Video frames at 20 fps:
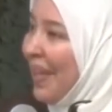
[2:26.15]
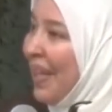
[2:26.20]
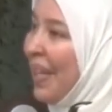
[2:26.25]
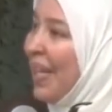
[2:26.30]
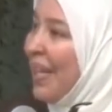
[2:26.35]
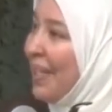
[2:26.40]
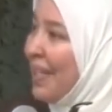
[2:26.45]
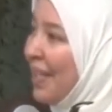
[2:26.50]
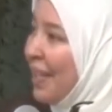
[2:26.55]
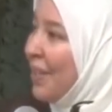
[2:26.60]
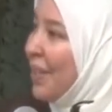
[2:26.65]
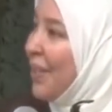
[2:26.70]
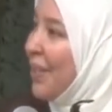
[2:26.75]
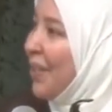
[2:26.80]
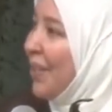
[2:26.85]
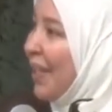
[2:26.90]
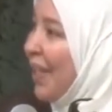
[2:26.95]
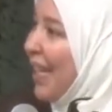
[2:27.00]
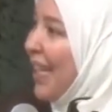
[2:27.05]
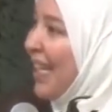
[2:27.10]
He
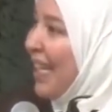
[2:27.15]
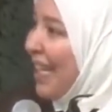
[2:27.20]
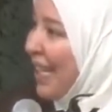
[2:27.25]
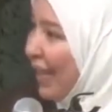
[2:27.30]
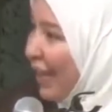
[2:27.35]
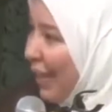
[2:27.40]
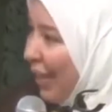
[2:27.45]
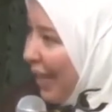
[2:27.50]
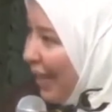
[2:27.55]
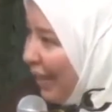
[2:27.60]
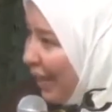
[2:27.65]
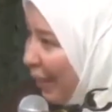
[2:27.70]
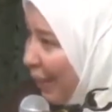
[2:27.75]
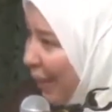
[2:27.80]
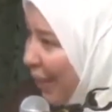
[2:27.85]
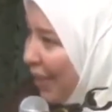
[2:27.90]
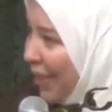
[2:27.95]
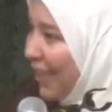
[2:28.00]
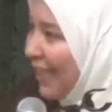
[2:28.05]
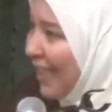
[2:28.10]
essentially, in the, in the
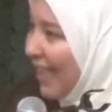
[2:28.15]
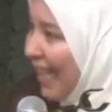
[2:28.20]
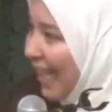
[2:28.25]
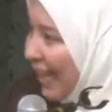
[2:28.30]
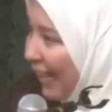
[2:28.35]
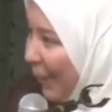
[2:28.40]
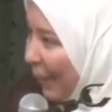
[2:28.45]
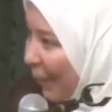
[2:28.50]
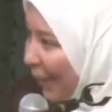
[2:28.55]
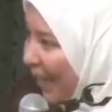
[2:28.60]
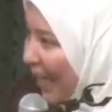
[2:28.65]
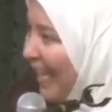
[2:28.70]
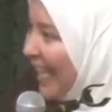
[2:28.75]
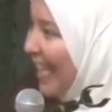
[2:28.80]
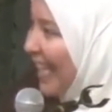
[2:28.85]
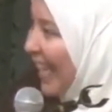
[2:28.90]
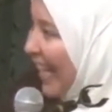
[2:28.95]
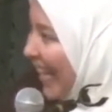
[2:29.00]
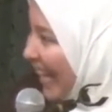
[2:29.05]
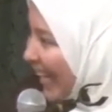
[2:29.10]
question and the way
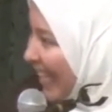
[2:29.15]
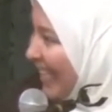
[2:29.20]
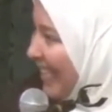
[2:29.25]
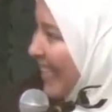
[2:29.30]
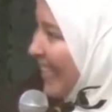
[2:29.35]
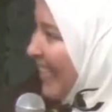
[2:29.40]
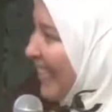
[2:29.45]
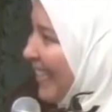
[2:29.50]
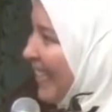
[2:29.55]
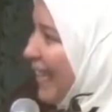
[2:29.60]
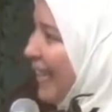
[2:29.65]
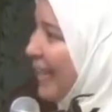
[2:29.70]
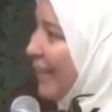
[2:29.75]
he asked it,